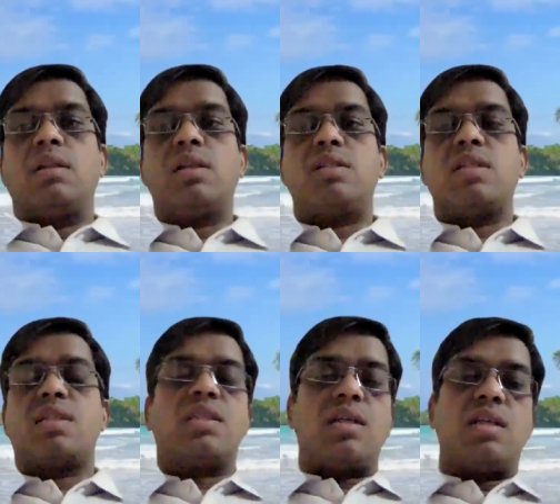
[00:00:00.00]
this
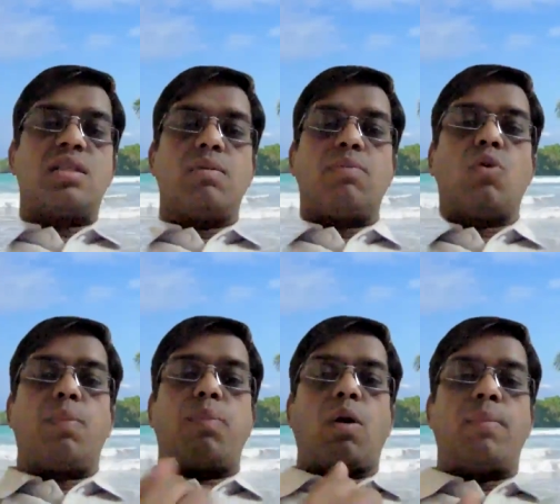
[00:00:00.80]
disease is
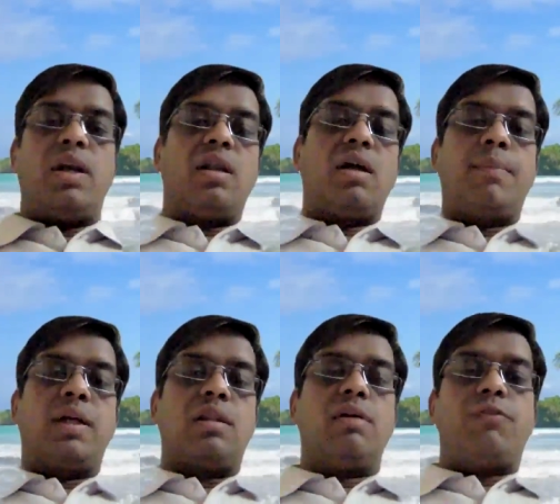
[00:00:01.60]
more prominent
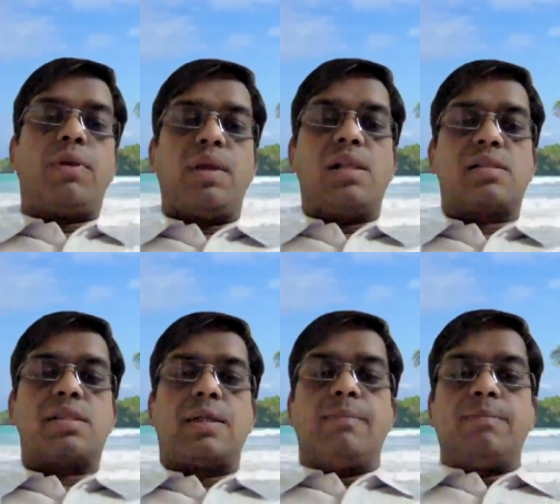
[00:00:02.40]
among the
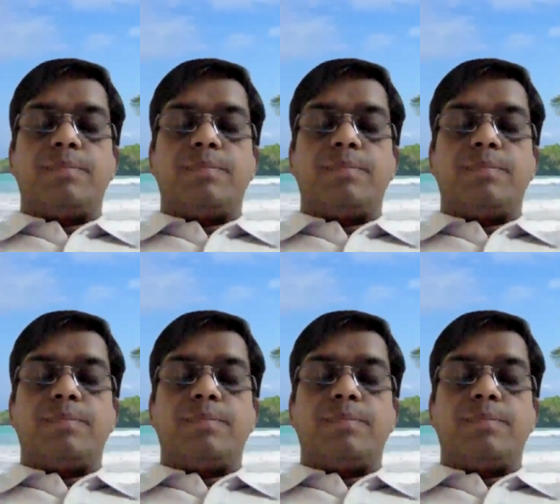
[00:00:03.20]
females,